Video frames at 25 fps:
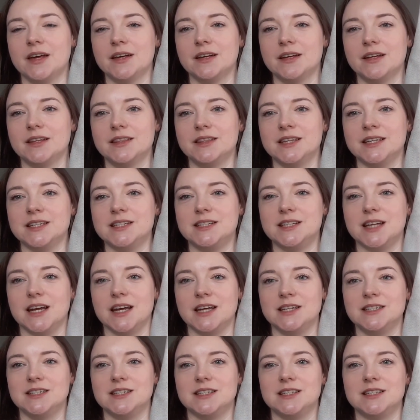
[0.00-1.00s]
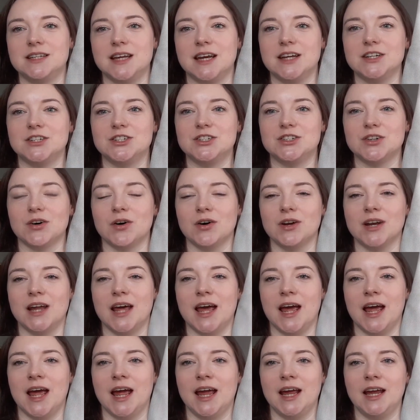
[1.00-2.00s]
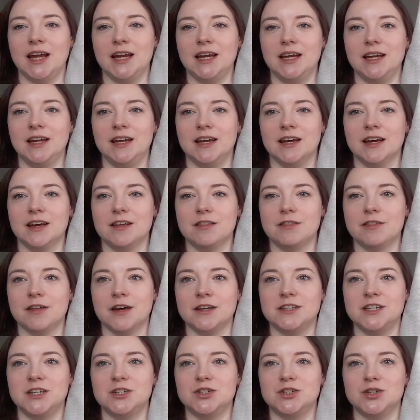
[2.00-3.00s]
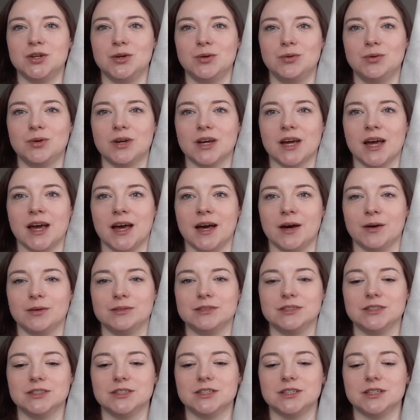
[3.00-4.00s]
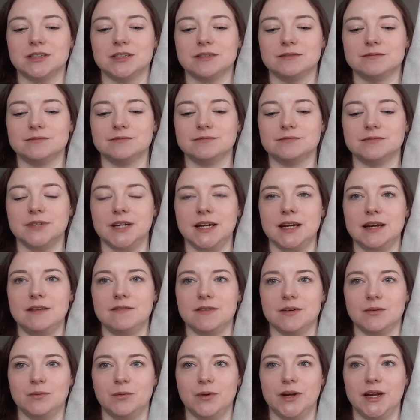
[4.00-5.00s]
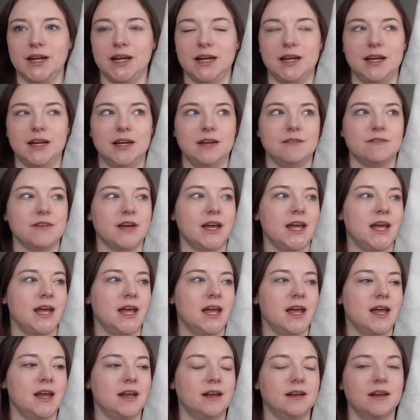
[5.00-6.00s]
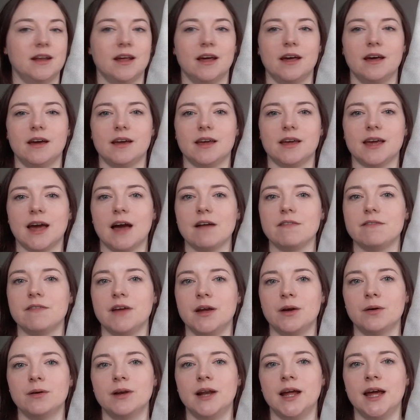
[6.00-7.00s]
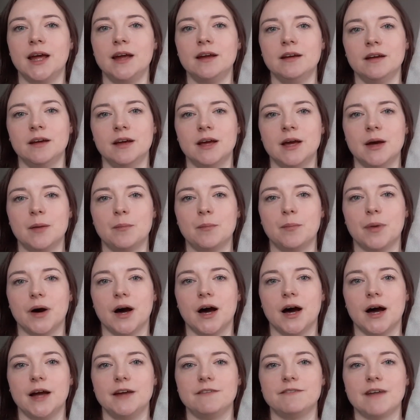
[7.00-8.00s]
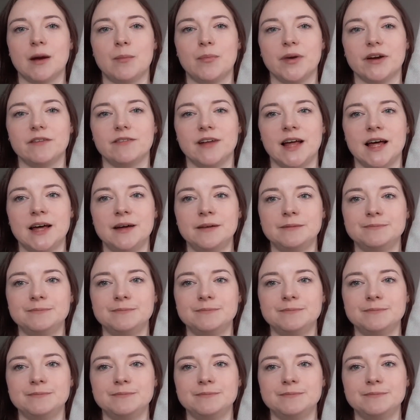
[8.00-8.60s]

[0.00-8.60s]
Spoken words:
This is stitched on a 32 count even weave in Café au Lait by Fabric Flair.